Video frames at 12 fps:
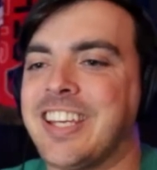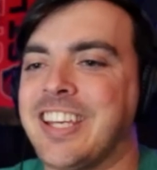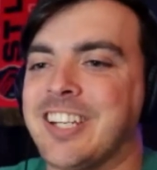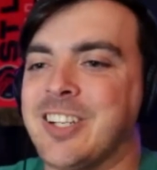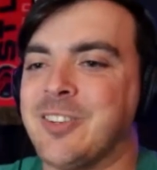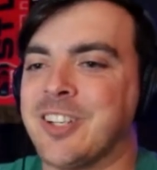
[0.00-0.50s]

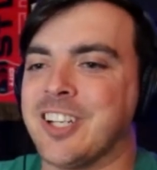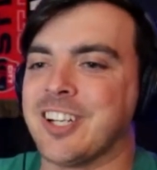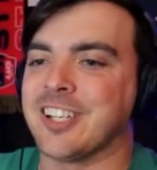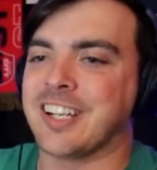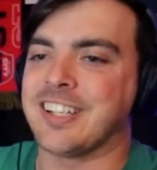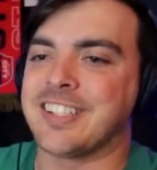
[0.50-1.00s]
Ian? Who are
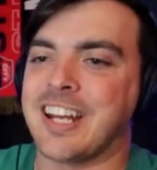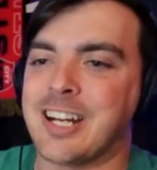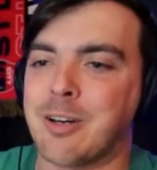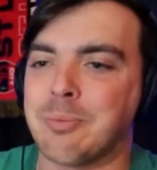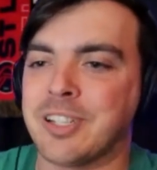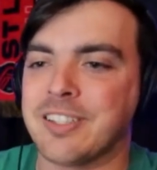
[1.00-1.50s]
your kind of
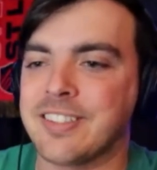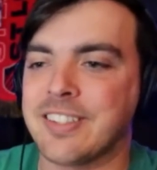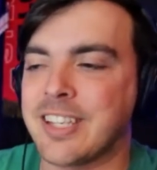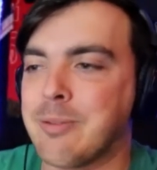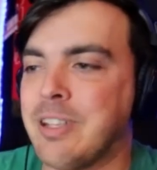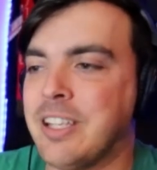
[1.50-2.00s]
standout players this game?